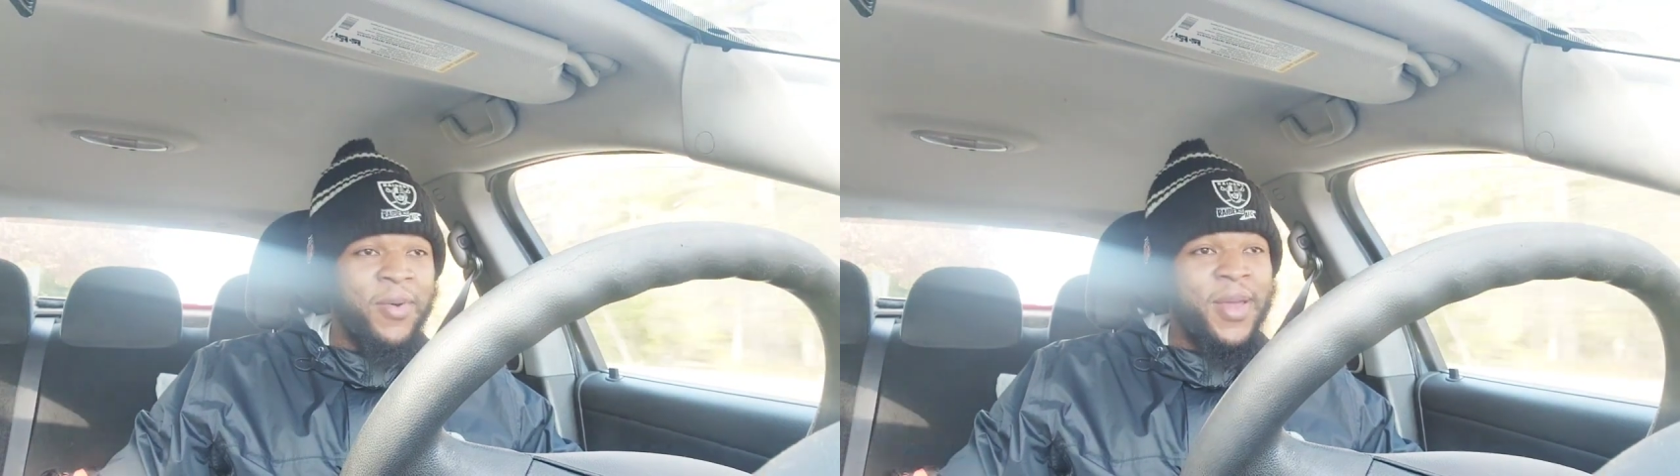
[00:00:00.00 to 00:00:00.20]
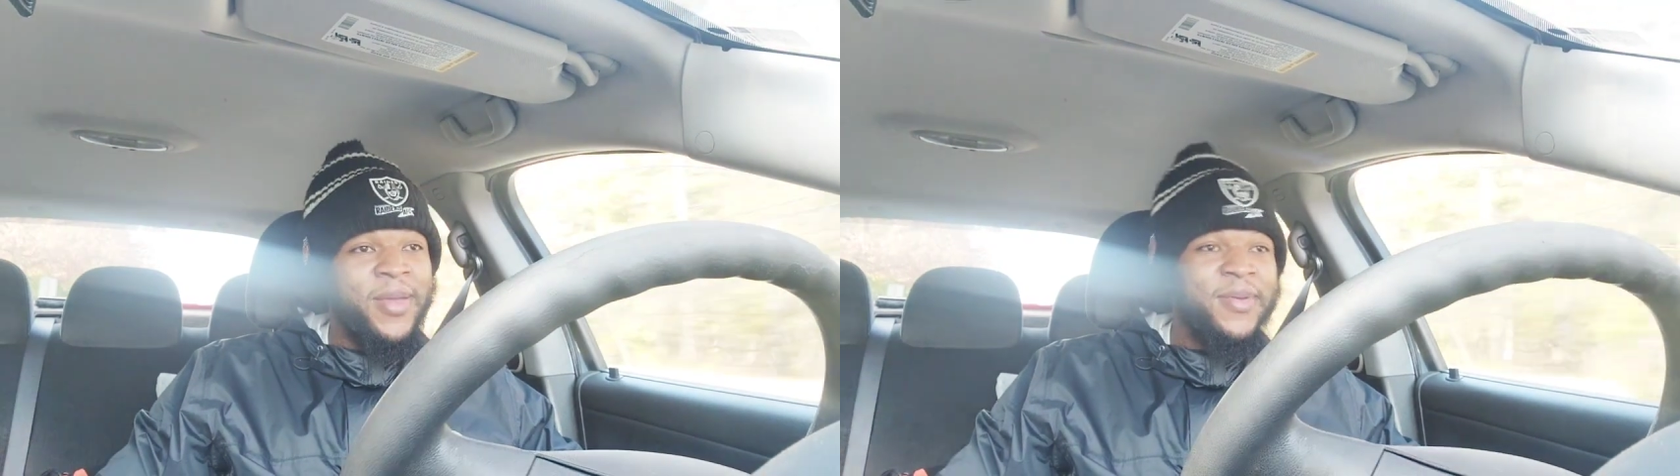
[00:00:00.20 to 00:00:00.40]

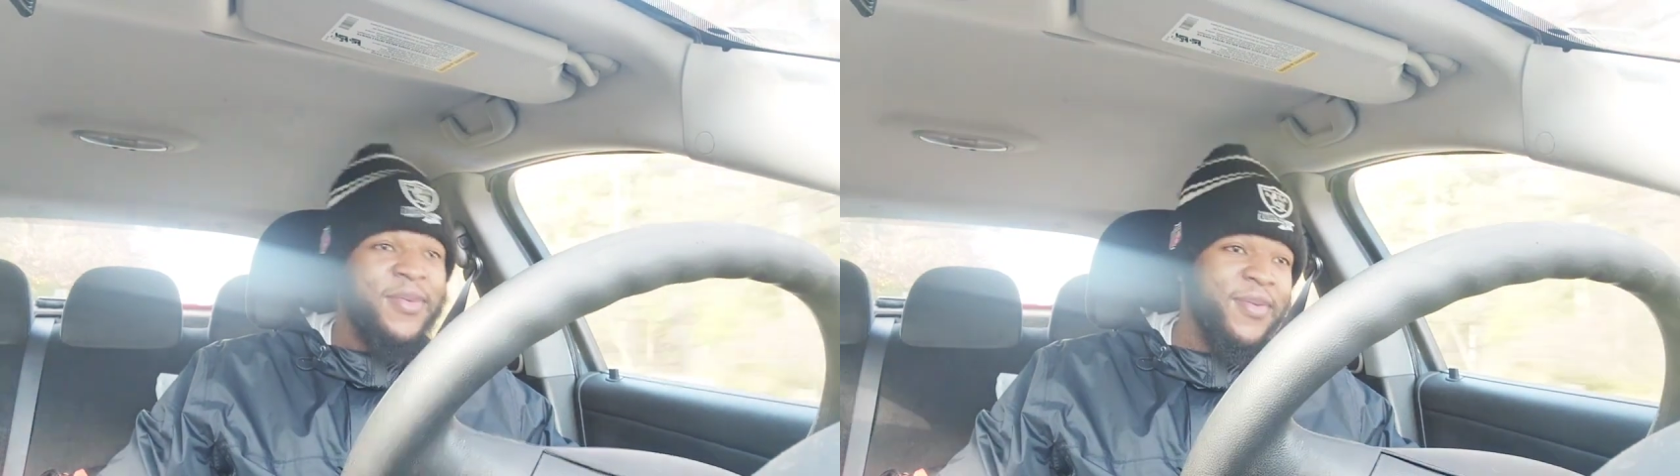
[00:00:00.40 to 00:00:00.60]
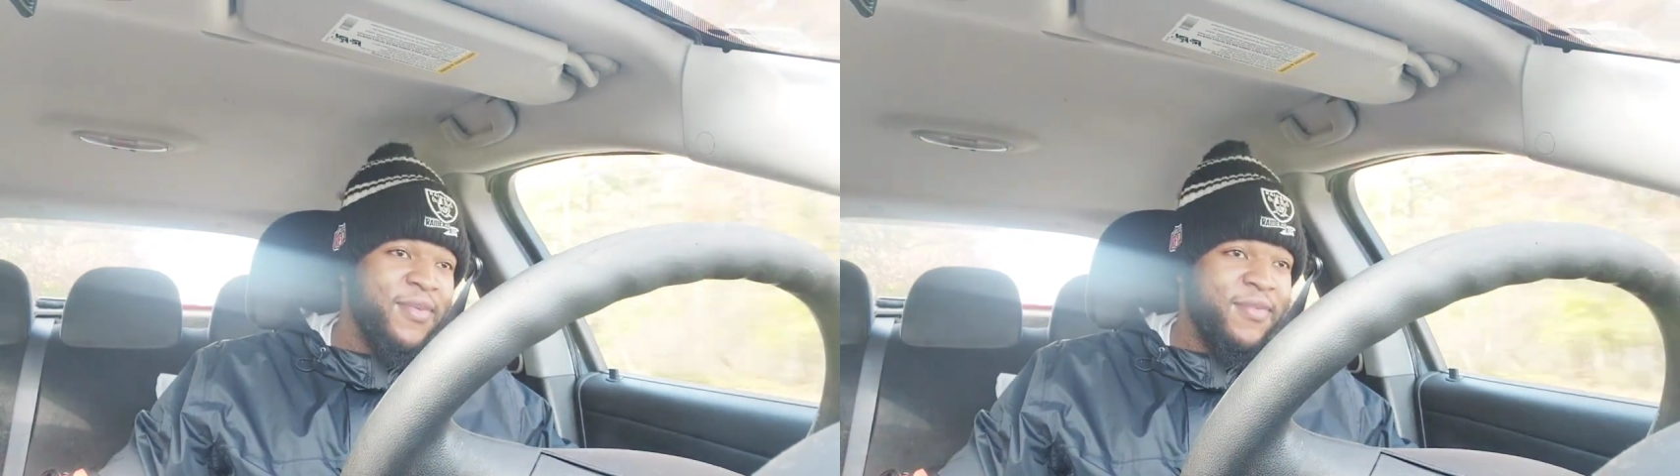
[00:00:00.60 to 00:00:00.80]

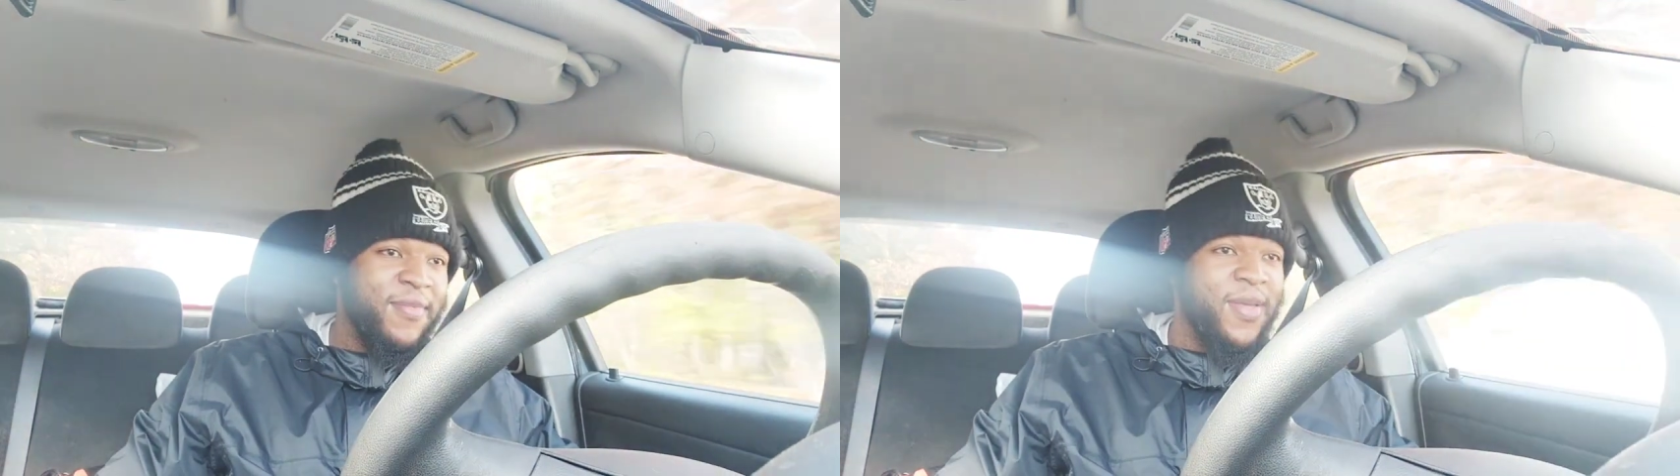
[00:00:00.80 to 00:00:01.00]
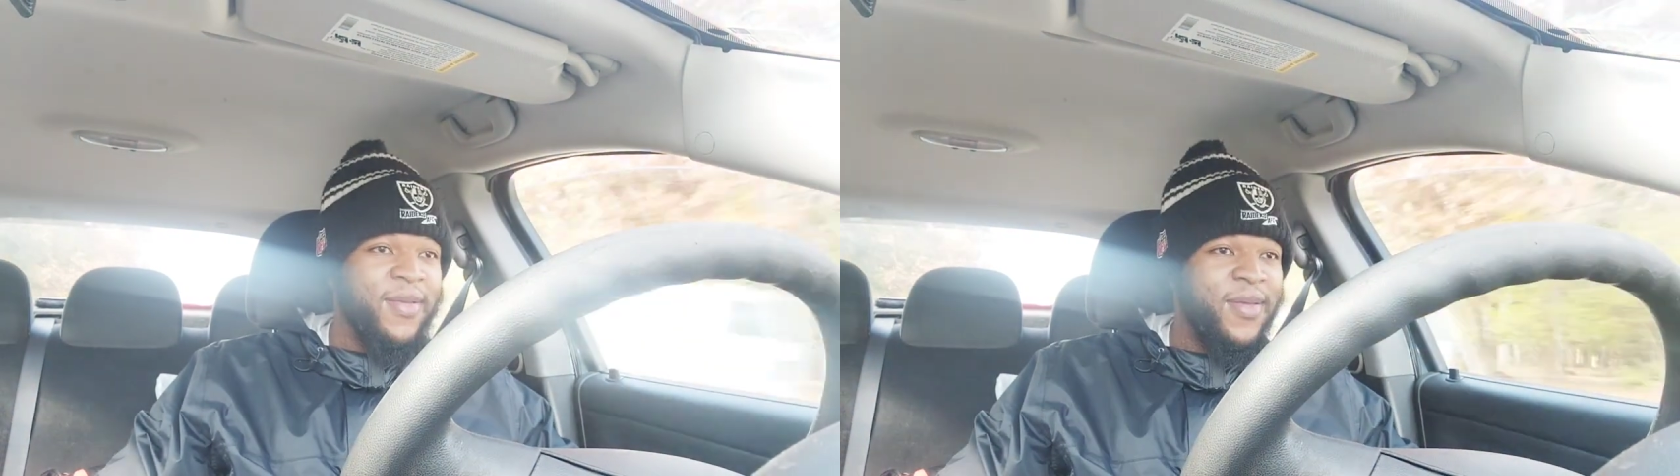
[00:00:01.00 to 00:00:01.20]

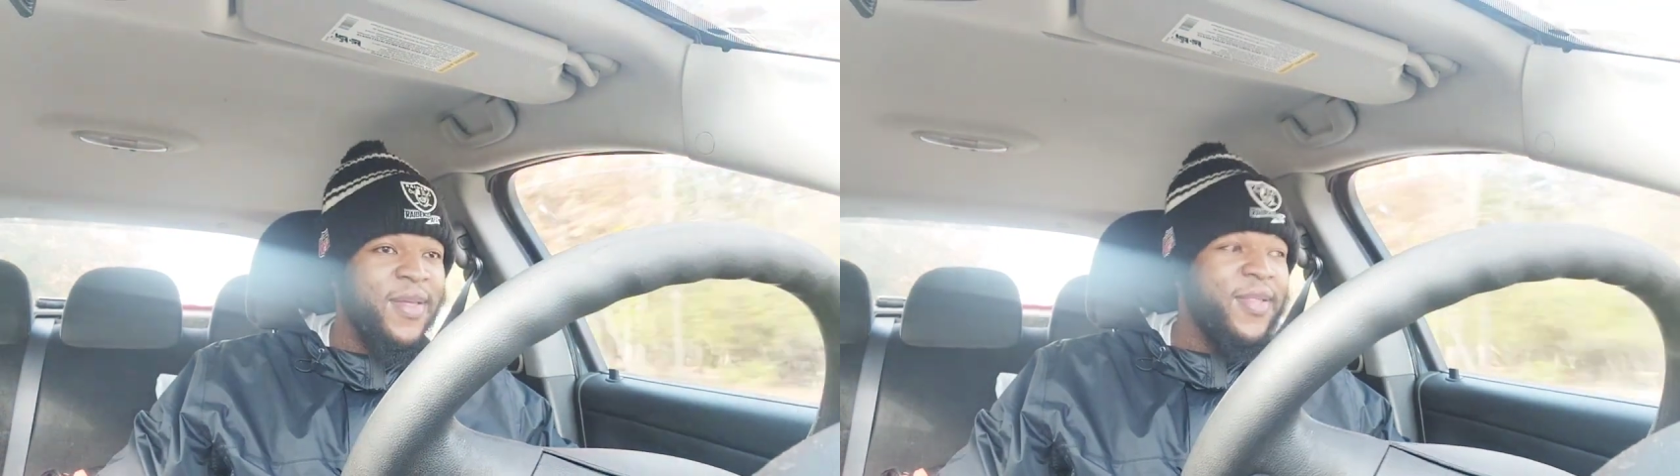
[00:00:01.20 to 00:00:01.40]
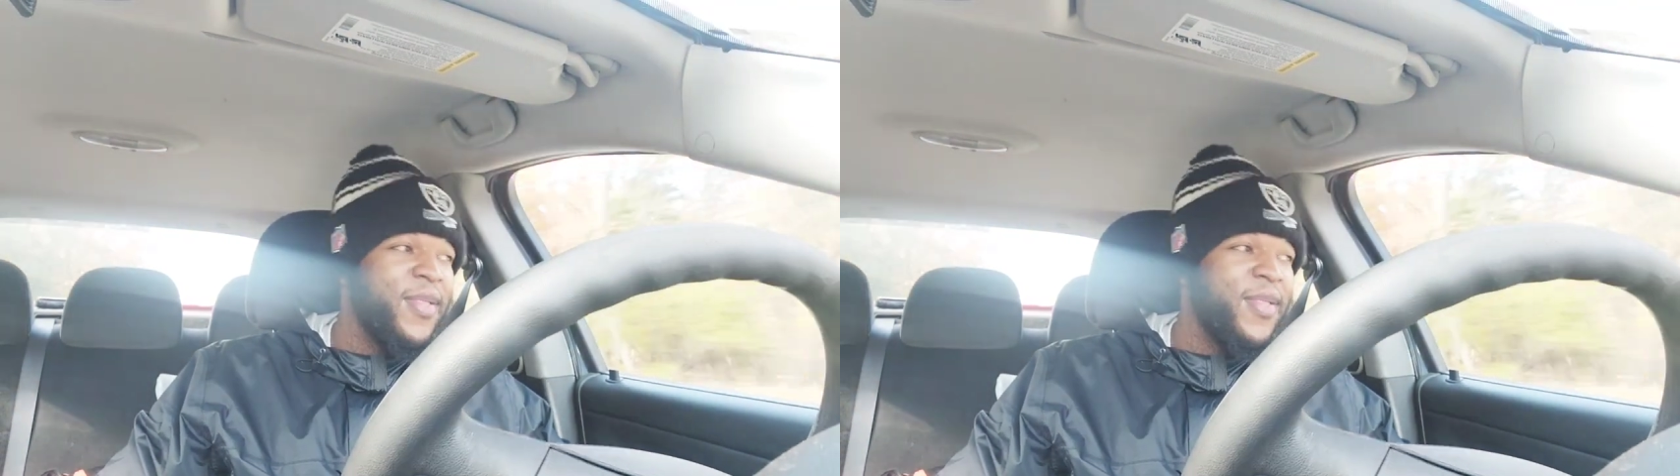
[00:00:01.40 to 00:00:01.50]
away."